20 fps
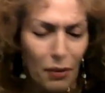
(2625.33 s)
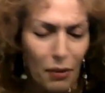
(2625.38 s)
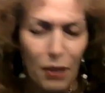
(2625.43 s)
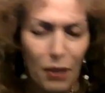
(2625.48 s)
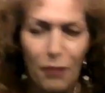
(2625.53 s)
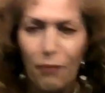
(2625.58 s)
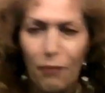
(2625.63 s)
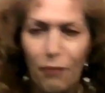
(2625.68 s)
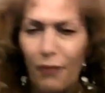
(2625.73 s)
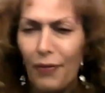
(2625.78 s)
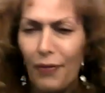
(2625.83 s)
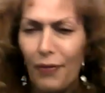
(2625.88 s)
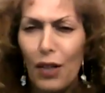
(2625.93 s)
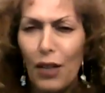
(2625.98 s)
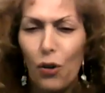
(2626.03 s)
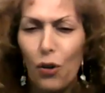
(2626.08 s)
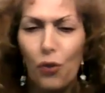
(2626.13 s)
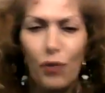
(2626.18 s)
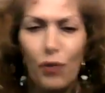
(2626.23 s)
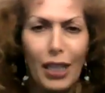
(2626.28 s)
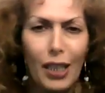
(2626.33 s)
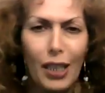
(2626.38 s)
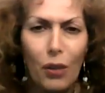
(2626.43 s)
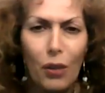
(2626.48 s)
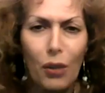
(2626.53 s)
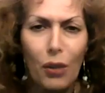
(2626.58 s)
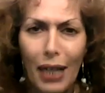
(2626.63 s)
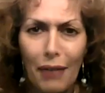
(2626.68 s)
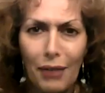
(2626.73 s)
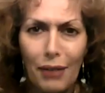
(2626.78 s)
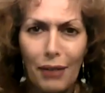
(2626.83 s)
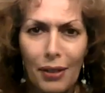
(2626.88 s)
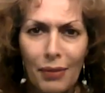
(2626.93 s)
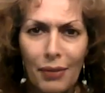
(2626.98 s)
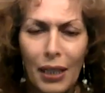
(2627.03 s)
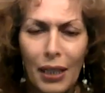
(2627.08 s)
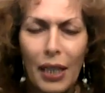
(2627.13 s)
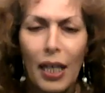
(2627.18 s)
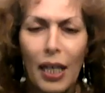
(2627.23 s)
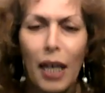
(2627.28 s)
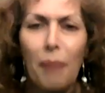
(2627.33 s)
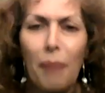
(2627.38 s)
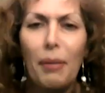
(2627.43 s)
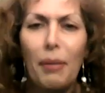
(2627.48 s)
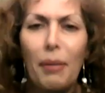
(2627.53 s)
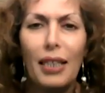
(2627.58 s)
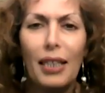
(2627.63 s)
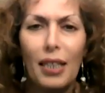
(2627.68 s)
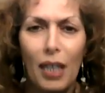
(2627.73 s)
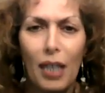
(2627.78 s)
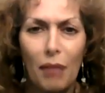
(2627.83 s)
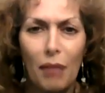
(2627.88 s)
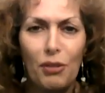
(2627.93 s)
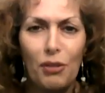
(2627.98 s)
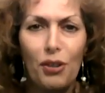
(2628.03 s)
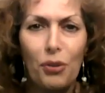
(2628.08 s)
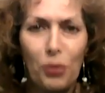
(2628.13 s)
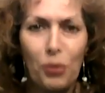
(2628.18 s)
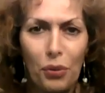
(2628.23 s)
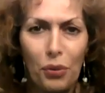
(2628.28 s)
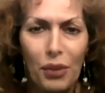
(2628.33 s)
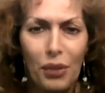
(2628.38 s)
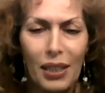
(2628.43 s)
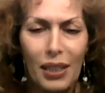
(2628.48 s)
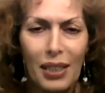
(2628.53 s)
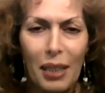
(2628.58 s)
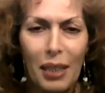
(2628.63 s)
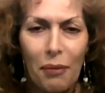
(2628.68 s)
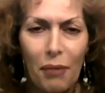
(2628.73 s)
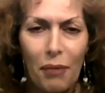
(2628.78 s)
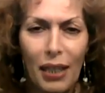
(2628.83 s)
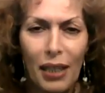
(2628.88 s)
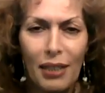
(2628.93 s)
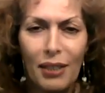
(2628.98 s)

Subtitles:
whether fake or real or whatever, but it comes through in some way.